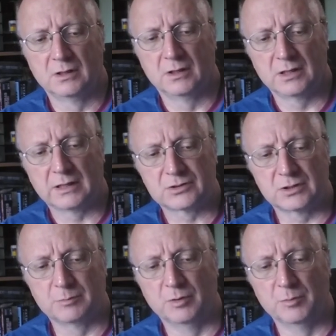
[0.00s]
I
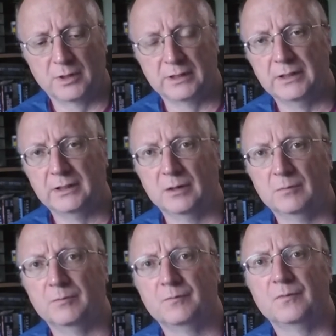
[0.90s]
actually put mine in
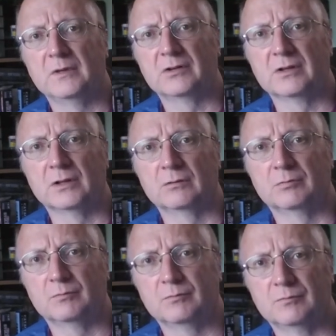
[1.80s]
these little,
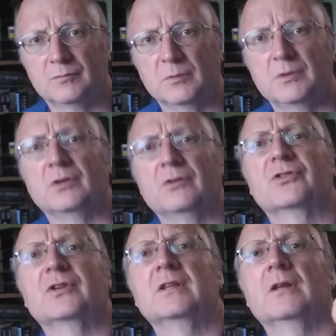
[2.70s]
I don't know whether you can
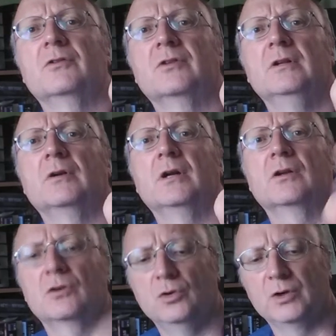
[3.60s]
see those, little kind
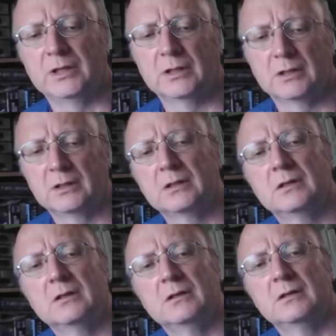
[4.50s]
of coin
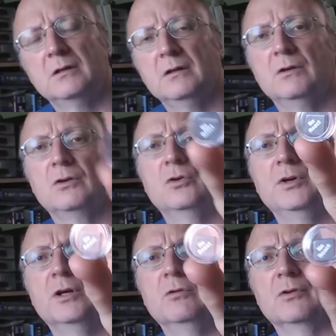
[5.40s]

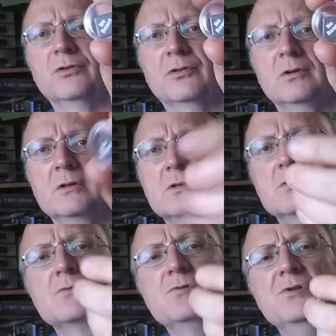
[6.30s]
holders,
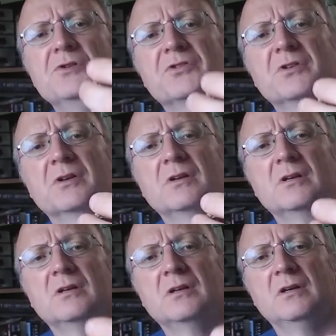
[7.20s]
which
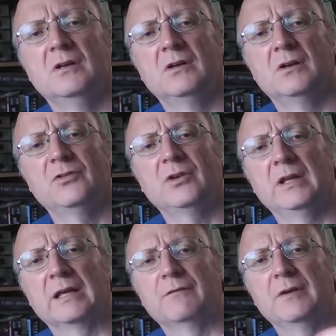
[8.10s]
they're
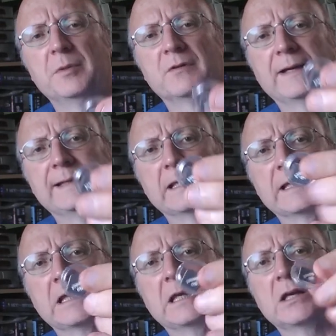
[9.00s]
going to get a fair bit of handling,